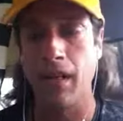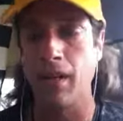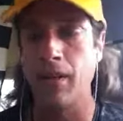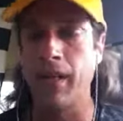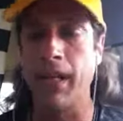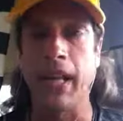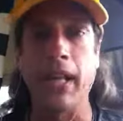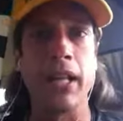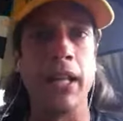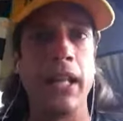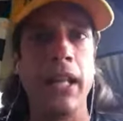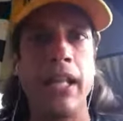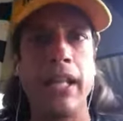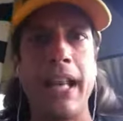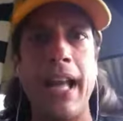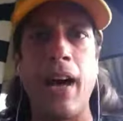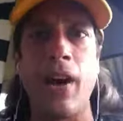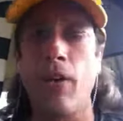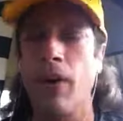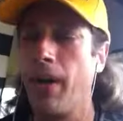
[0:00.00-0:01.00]
Okay,
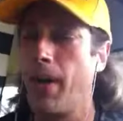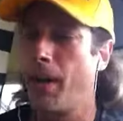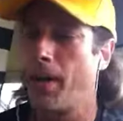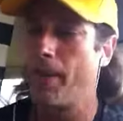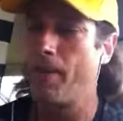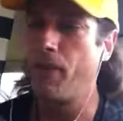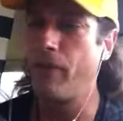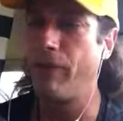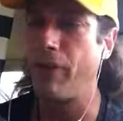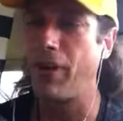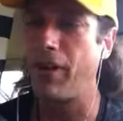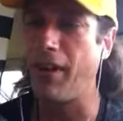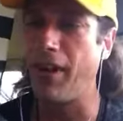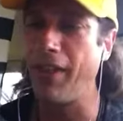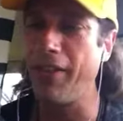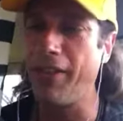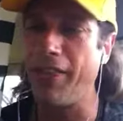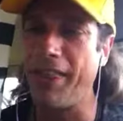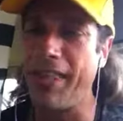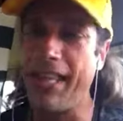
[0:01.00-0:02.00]
now, moving
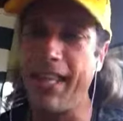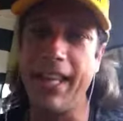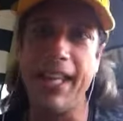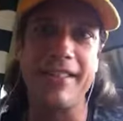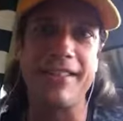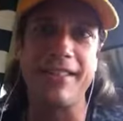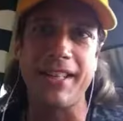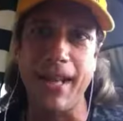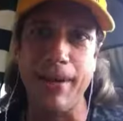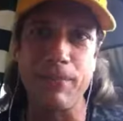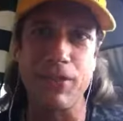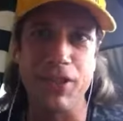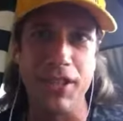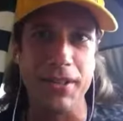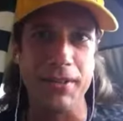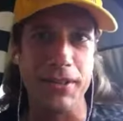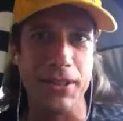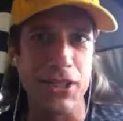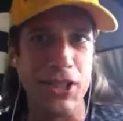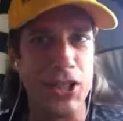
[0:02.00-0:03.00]
on, the Sam
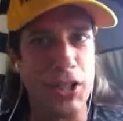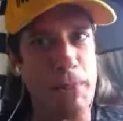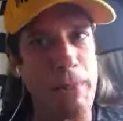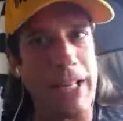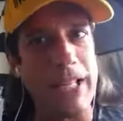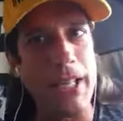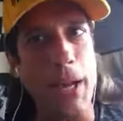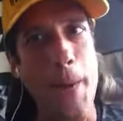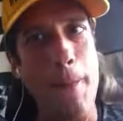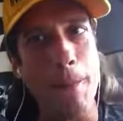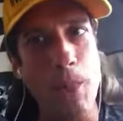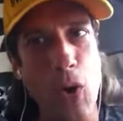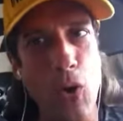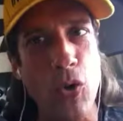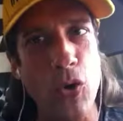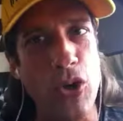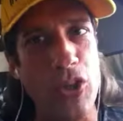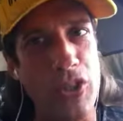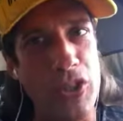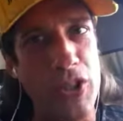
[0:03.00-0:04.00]
Schmidt
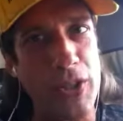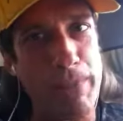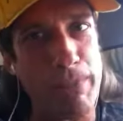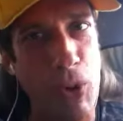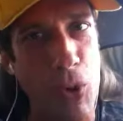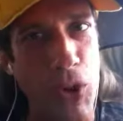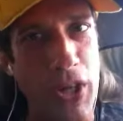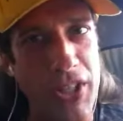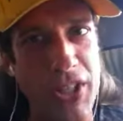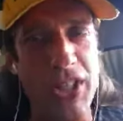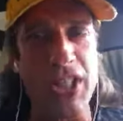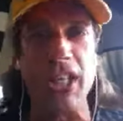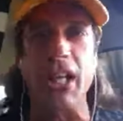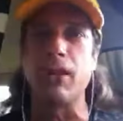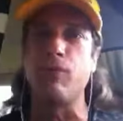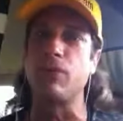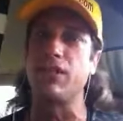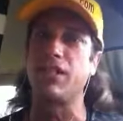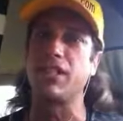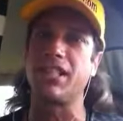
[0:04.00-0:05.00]
Motor Sports,
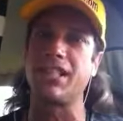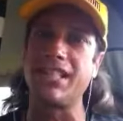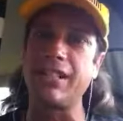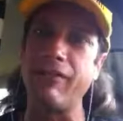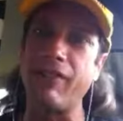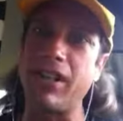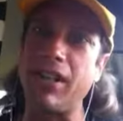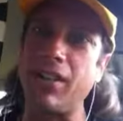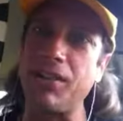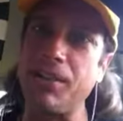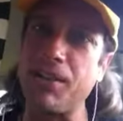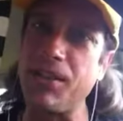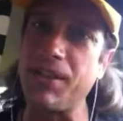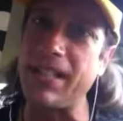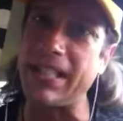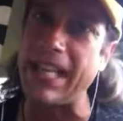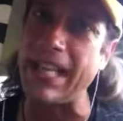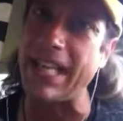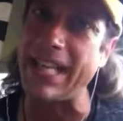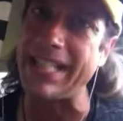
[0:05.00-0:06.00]
which is difficult to
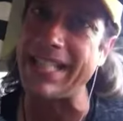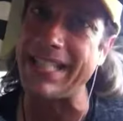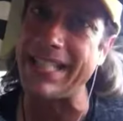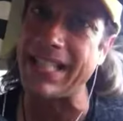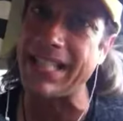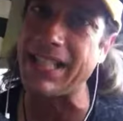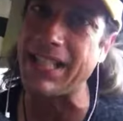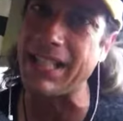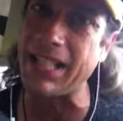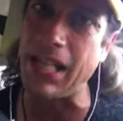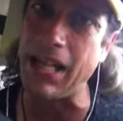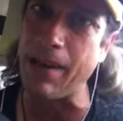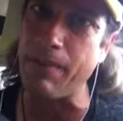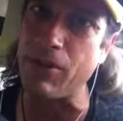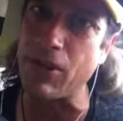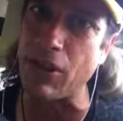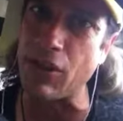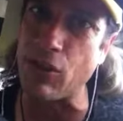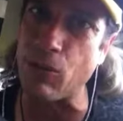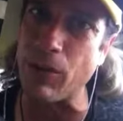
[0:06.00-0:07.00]
say six
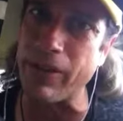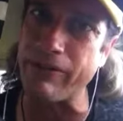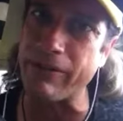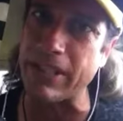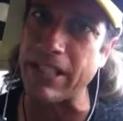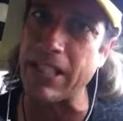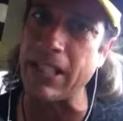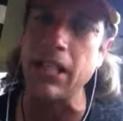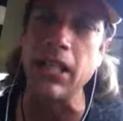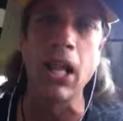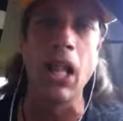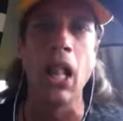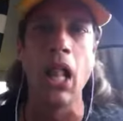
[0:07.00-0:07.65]
times swiftly.